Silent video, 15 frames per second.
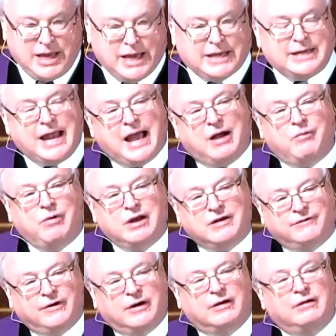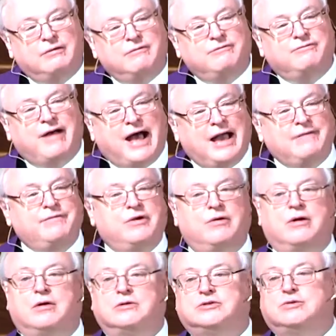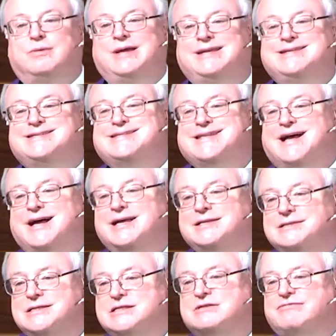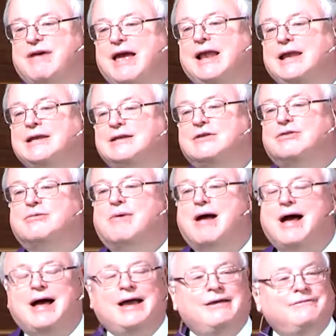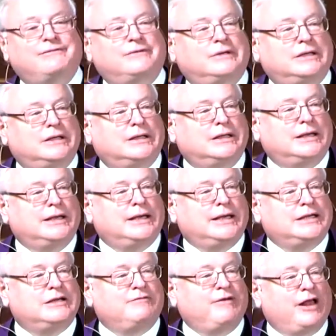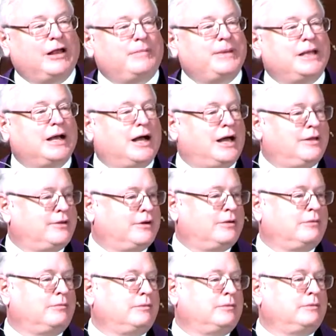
And now one of her five year old twin sons is failing to thrive and developing other